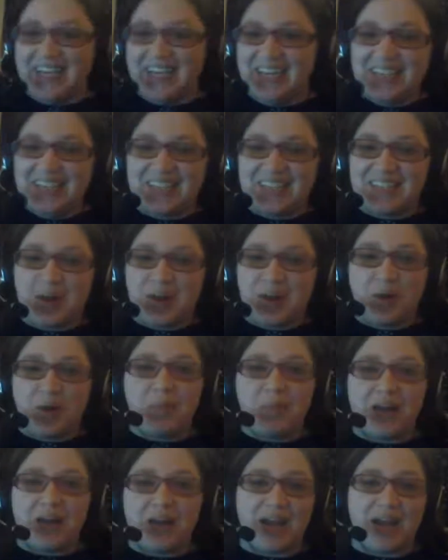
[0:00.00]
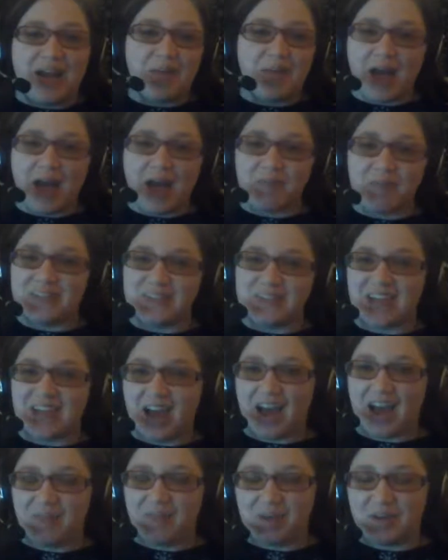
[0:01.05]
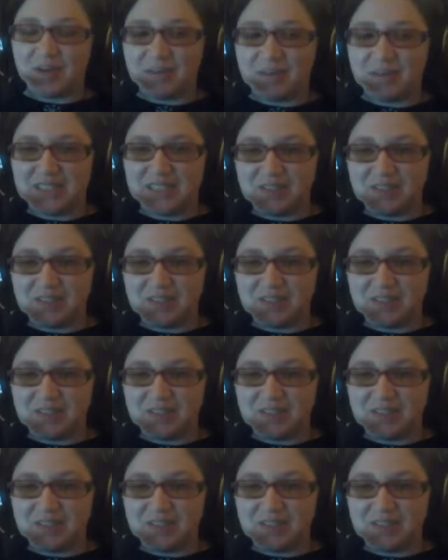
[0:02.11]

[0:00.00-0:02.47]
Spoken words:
So, but I am happy to have on my dear